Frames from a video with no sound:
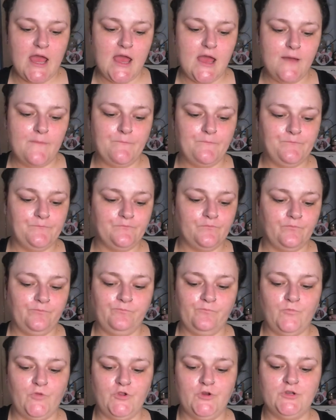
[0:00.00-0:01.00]
Um,
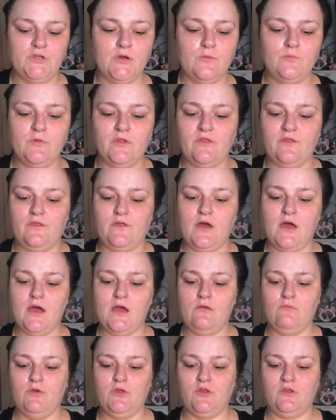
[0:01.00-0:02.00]
when you're done with
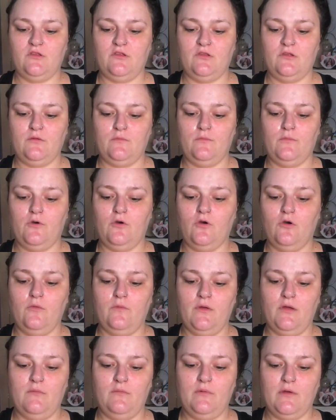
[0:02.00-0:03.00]
that, we just pop
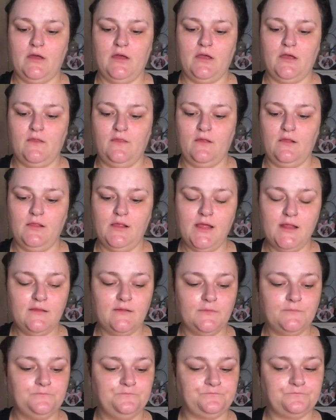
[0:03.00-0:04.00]
it back in the lid.